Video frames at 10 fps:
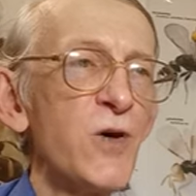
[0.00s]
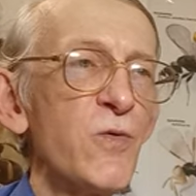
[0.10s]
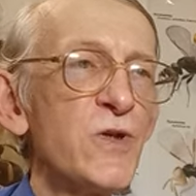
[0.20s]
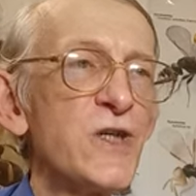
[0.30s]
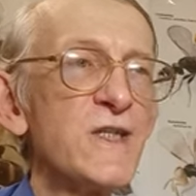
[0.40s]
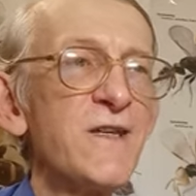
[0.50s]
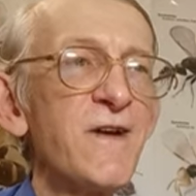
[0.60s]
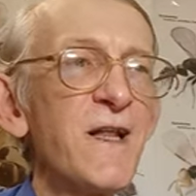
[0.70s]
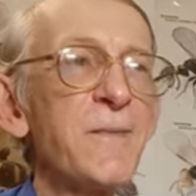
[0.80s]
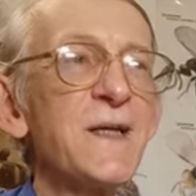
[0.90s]
which is
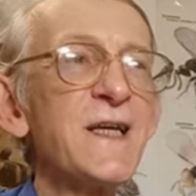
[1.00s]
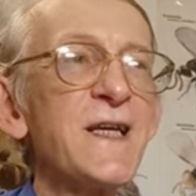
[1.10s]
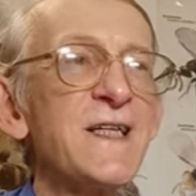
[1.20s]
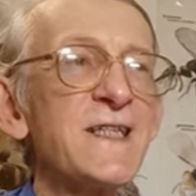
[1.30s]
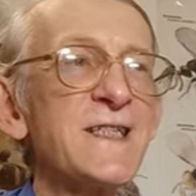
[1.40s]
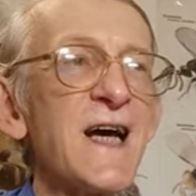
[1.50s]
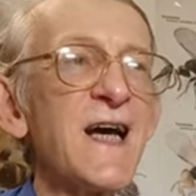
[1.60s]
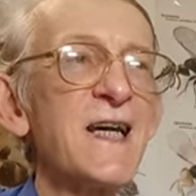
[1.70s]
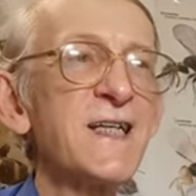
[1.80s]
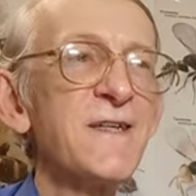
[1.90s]
developing
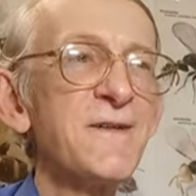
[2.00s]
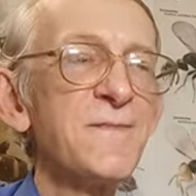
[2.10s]
inside